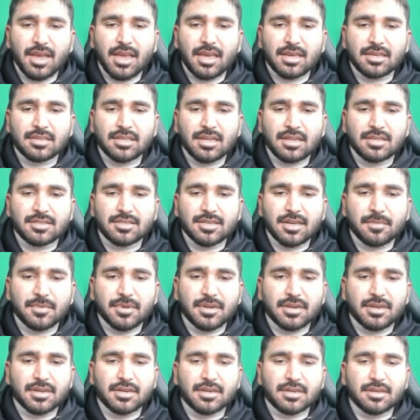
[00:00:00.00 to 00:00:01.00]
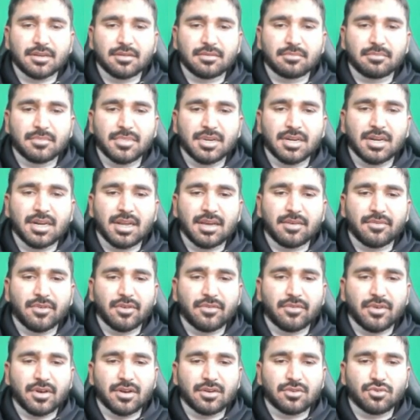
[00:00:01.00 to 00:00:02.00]
Excel Chapter 8
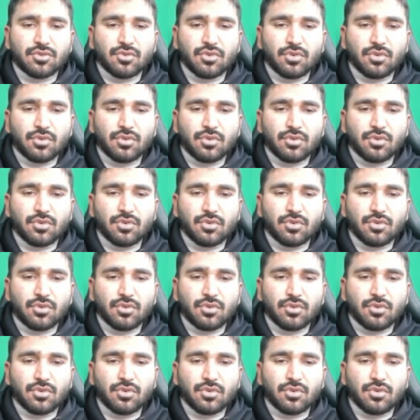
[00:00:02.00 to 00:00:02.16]
Mid-Level 1